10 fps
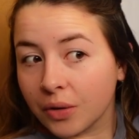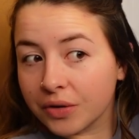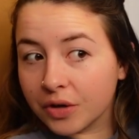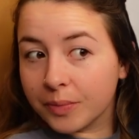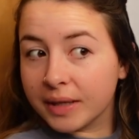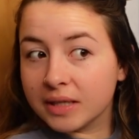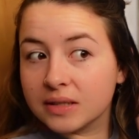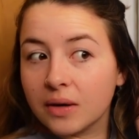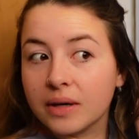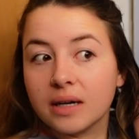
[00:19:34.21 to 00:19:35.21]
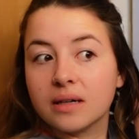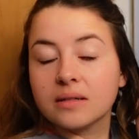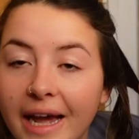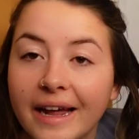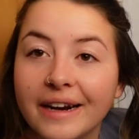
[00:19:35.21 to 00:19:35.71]
northern Minnesota.
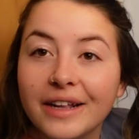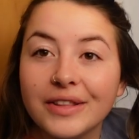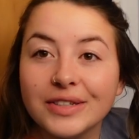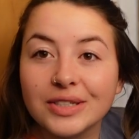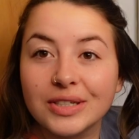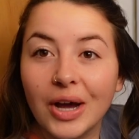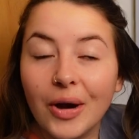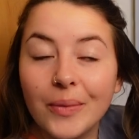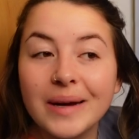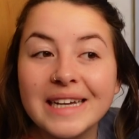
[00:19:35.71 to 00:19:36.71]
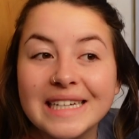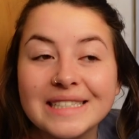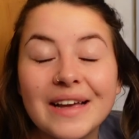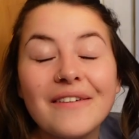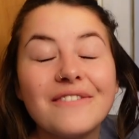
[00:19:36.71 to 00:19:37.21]
And the snow
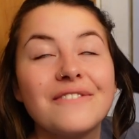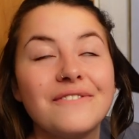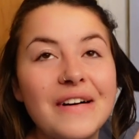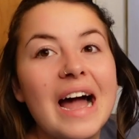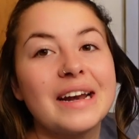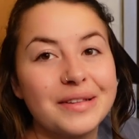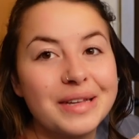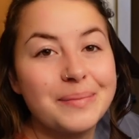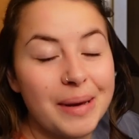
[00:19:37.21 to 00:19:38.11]
is finally